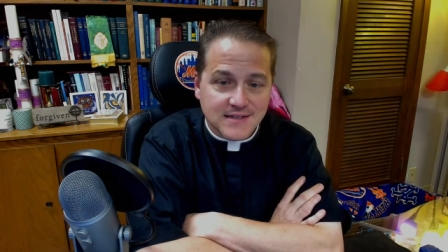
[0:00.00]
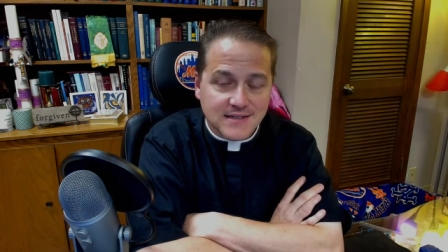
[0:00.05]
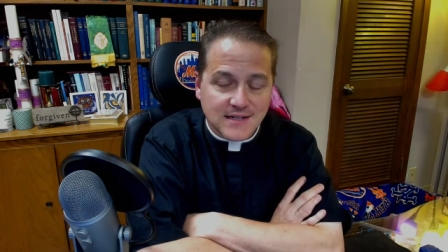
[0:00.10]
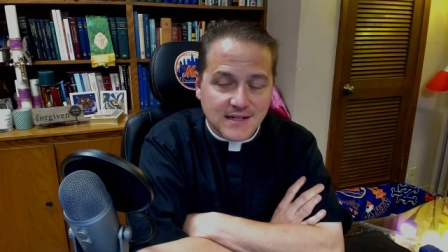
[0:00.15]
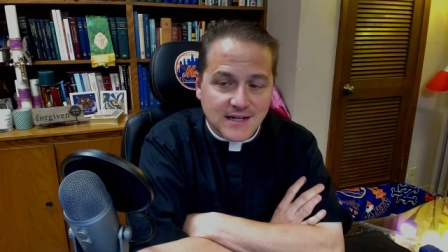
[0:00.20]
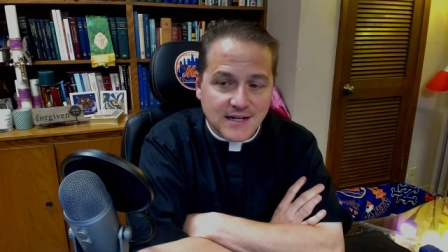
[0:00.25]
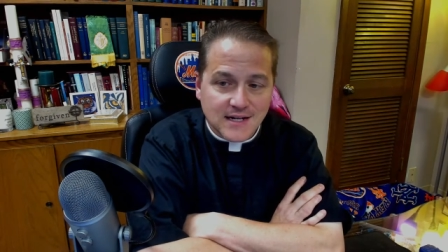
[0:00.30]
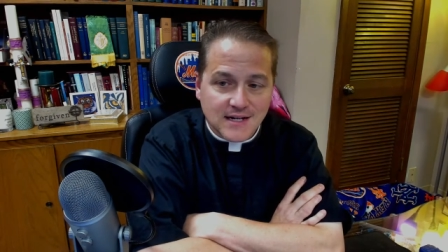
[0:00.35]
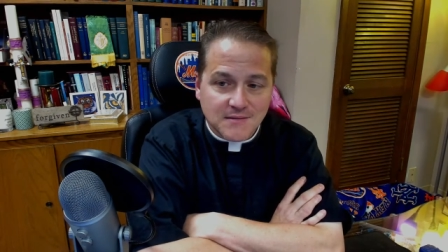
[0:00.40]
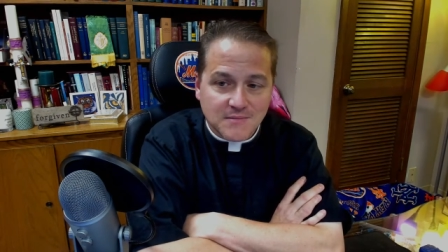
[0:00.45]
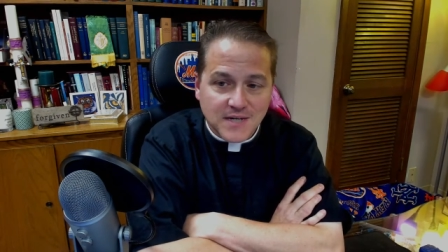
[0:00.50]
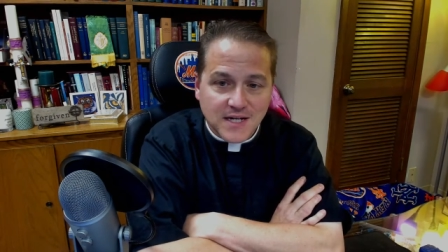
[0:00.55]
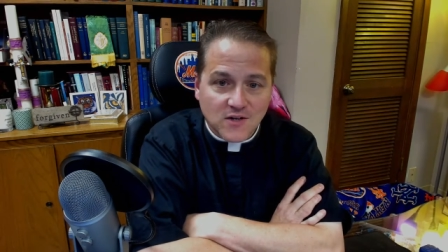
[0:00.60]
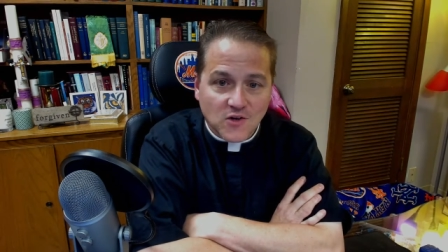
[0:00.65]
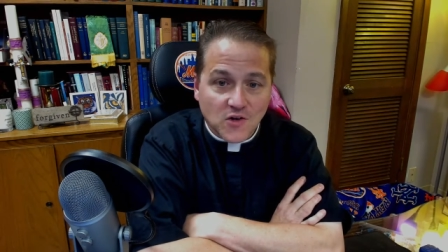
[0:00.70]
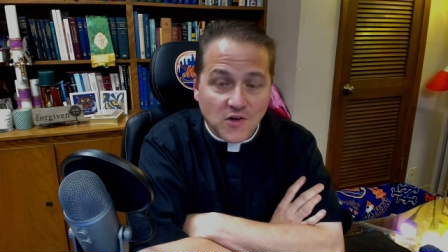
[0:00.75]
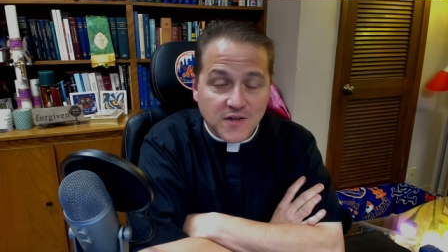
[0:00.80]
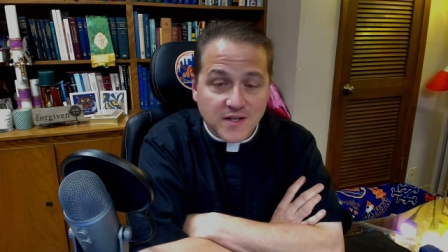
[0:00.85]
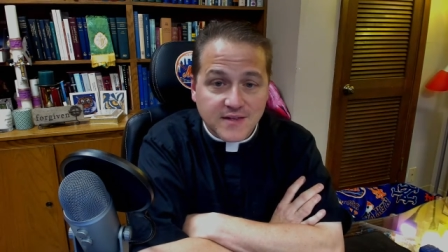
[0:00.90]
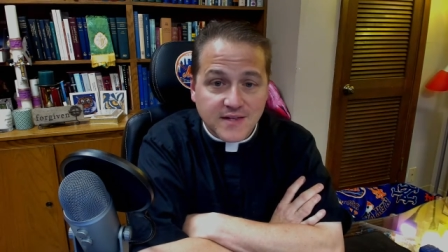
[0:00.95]
um, and
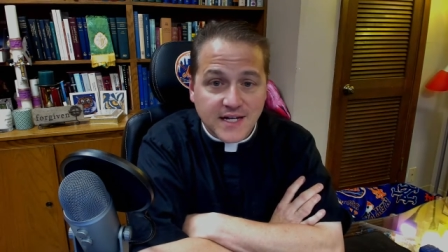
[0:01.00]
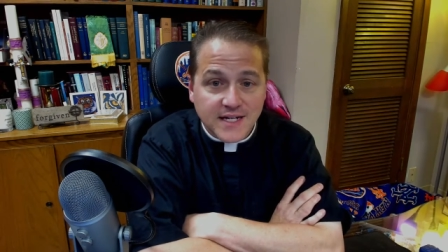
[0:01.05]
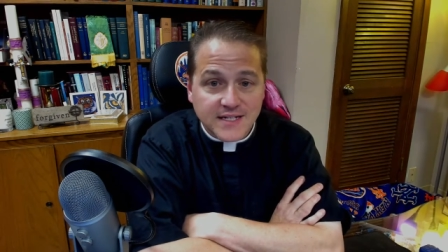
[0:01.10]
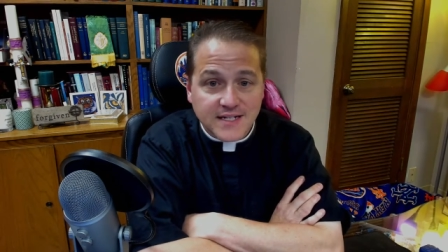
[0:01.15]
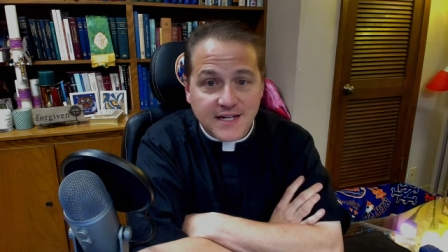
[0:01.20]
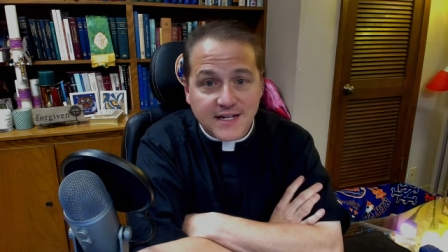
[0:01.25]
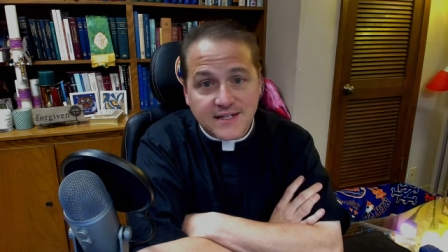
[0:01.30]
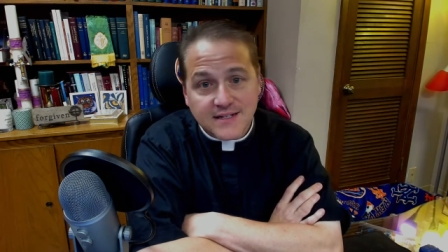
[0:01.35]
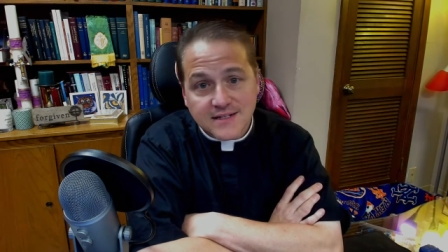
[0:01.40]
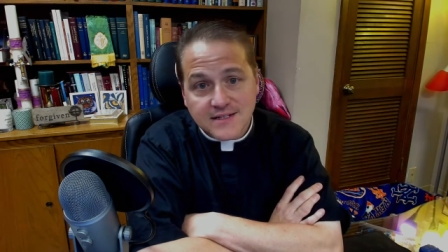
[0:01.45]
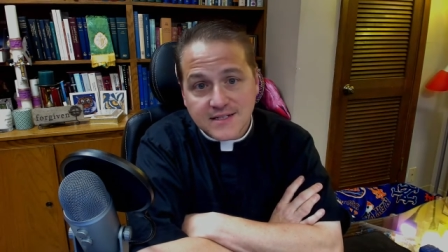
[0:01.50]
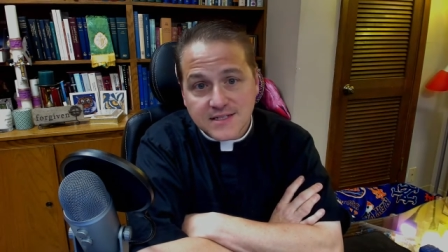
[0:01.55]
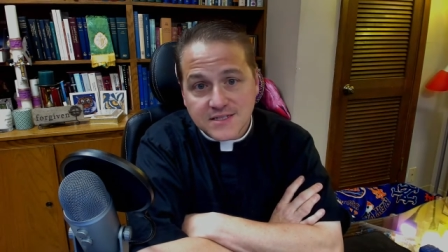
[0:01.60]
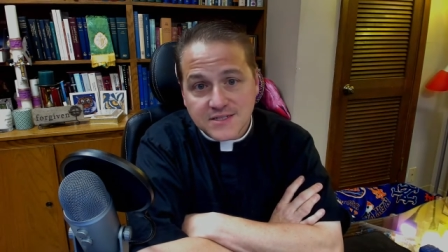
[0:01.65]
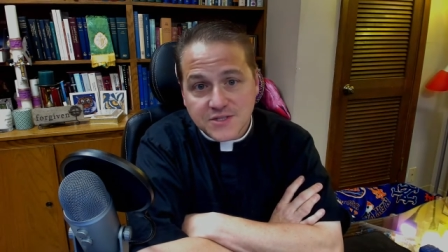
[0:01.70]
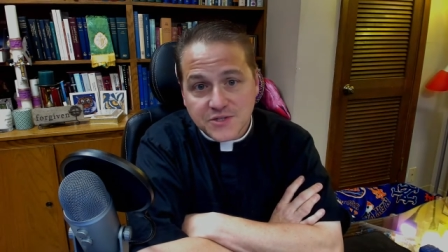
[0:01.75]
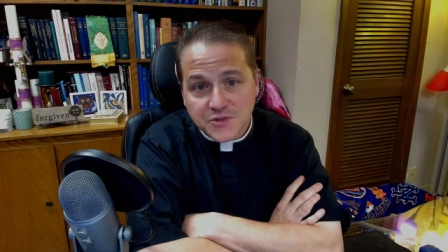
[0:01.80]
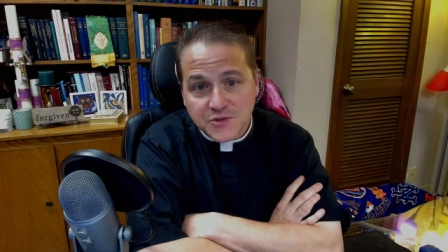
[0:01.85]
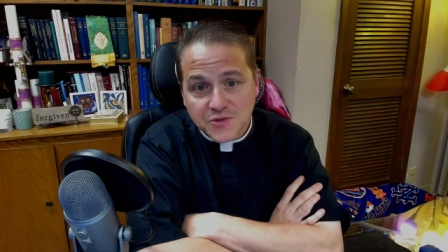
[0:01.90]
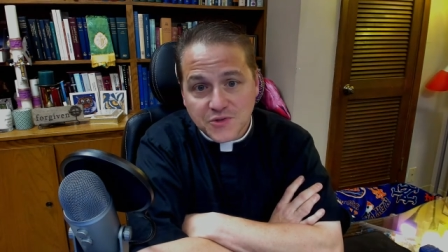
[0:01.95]
all that they did
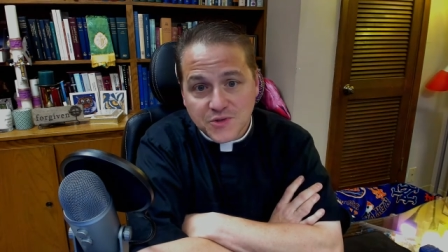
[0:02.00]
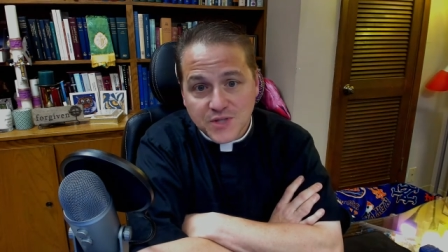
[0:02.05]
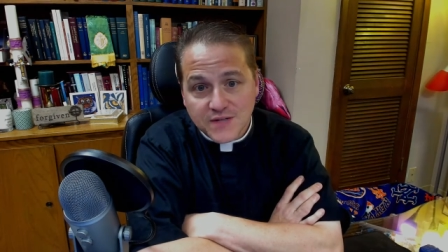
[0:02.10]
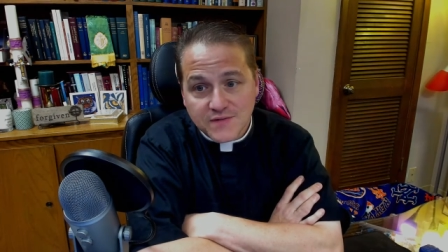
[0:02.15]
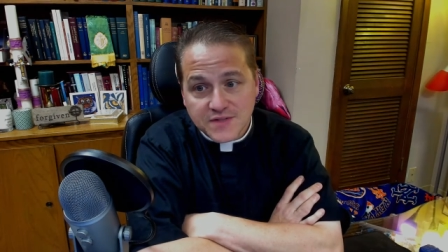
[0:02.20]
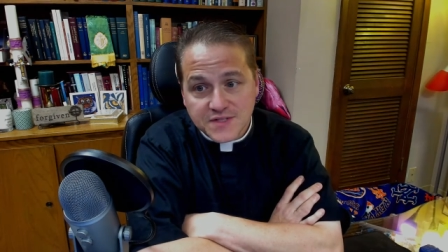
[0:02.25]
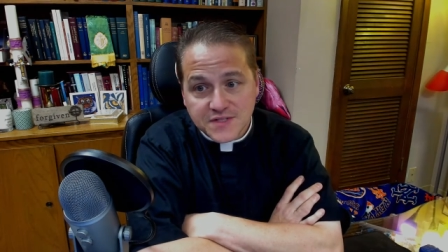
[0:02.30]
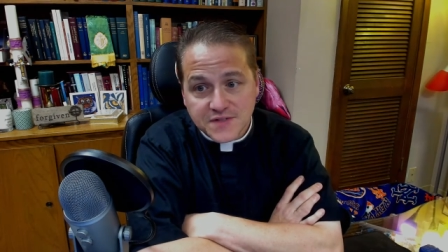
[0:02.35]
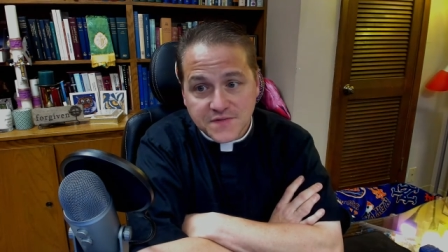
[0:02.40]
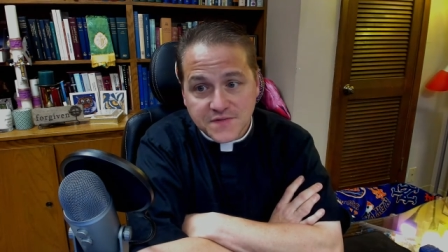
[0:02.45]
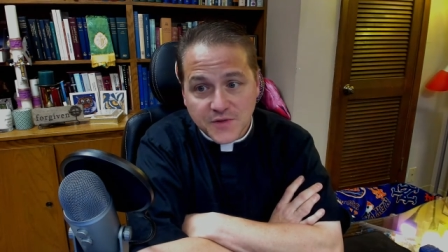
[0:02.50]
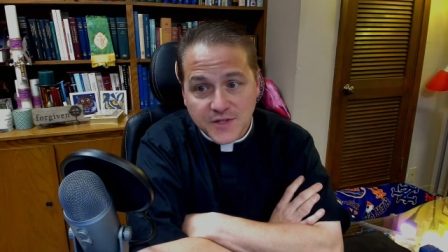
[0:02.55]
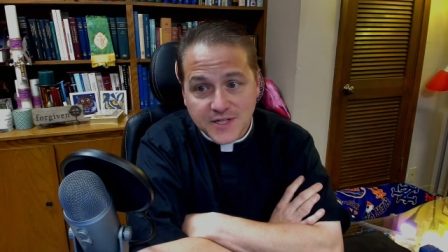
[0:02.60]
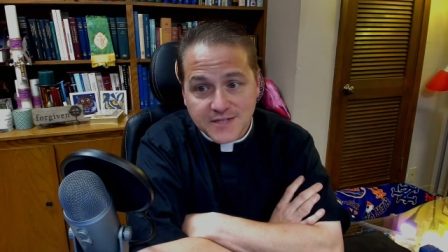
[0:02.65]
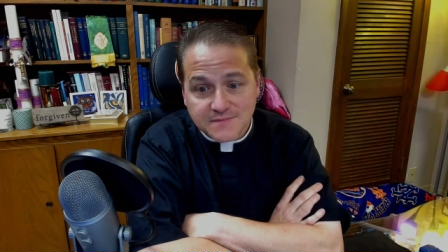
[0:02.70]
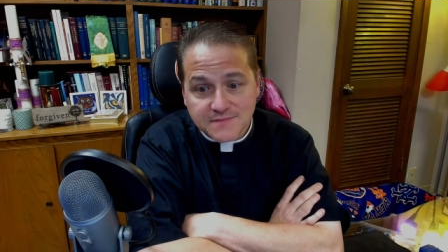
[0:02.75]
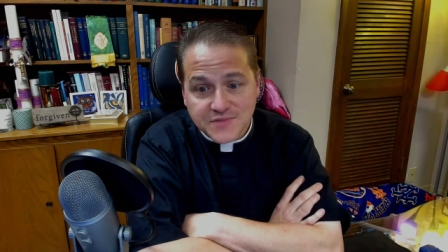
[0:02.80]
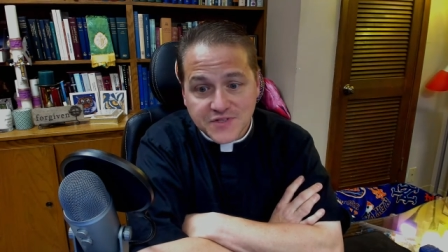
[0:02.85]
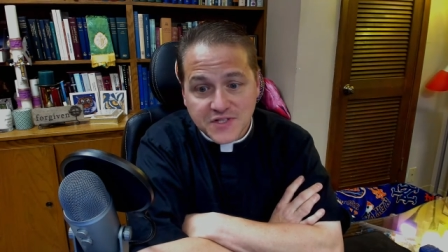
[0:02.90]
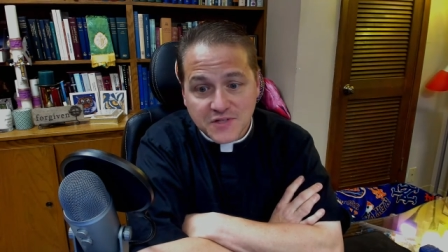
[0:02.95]
to give us the
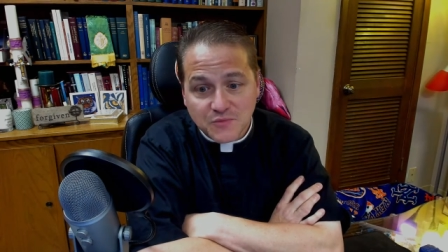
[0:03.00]
freedoms that